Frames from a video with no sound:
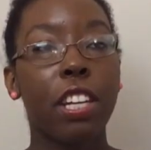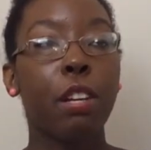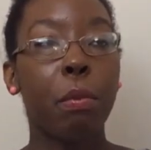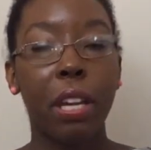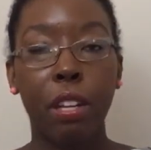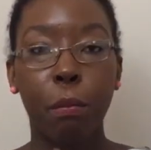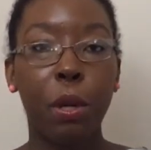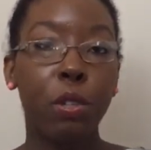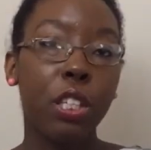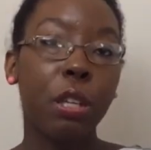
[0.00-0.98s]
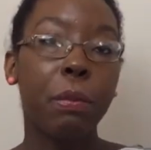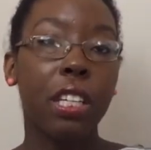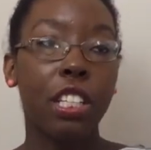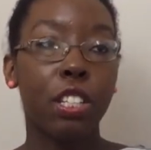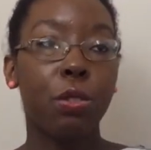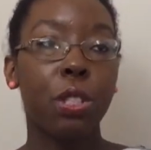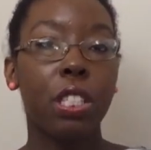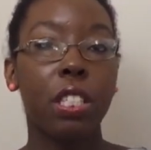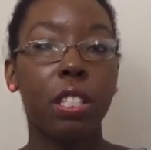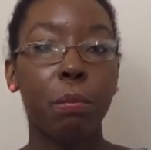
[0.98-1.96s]
and in the pandemonium he
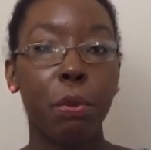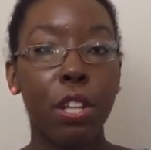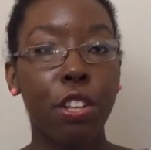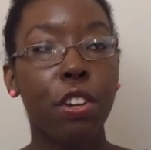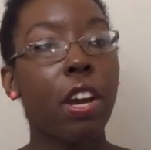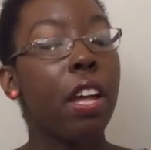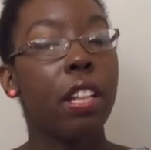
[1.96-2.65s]
loses his brother,